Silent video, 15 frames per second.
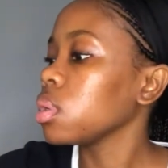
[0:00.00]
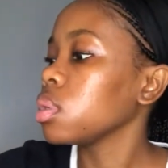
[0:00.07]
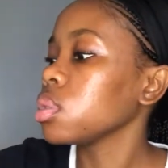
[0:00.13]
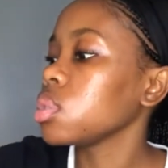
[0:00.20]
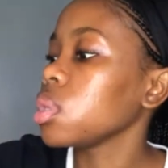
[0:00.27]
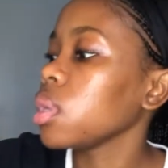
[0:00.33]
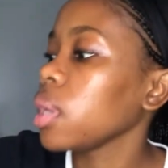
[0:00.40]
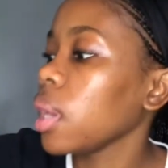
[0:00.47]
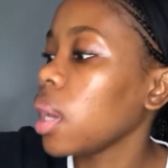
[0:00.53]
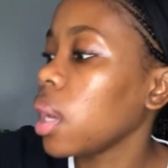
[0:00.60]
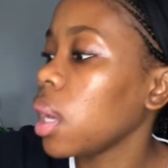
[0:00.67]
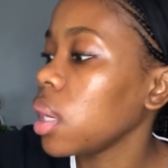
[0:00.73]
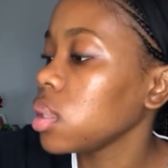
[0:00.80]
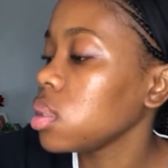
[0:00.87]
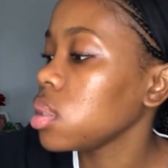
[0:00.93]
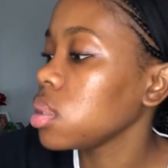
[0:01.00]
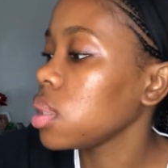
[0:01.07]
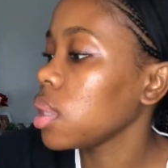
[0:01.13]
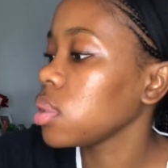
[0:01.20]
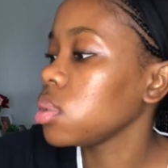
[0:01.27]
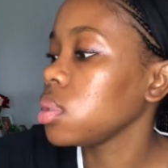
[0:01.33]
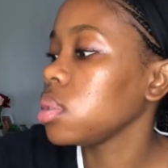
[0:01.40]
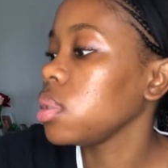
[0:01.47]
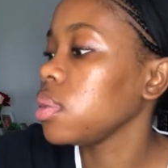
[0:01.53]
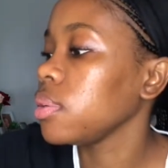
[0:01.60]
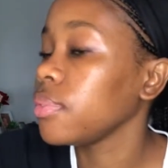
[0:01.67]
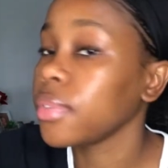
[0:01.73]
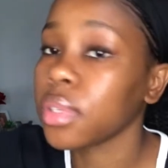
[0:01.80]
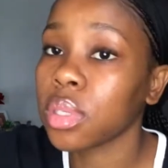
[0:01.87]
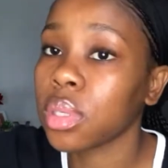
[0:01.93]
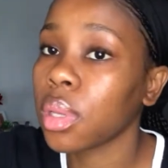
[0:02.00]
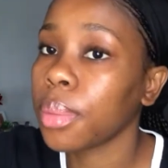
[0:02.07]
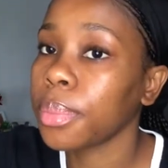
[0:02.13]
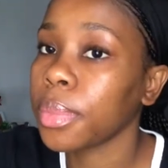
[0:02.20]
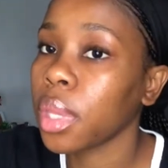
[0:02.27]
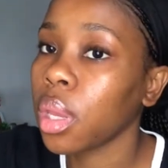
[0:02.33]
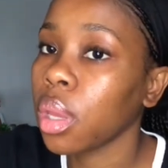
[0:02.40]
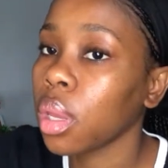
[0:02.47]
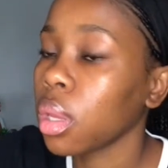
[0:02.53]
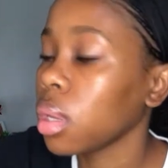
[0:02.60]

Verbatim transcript: so yeah I just had to deliver something